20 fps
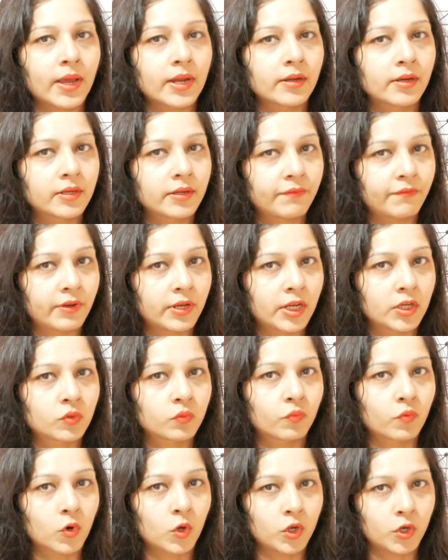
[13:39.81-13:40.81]
and a definite
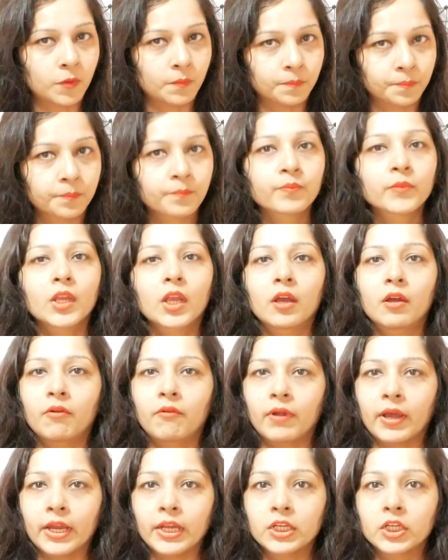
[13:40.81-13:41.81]
volume,
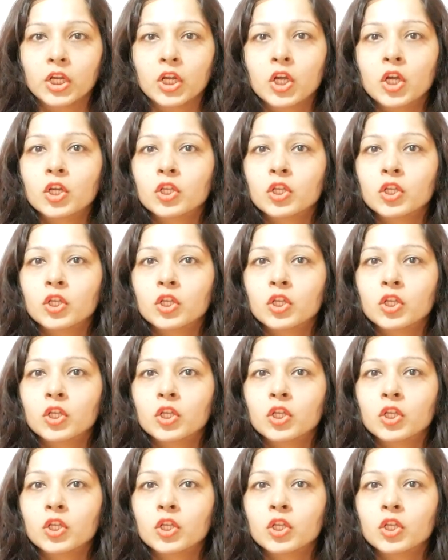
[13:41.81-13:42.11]
right?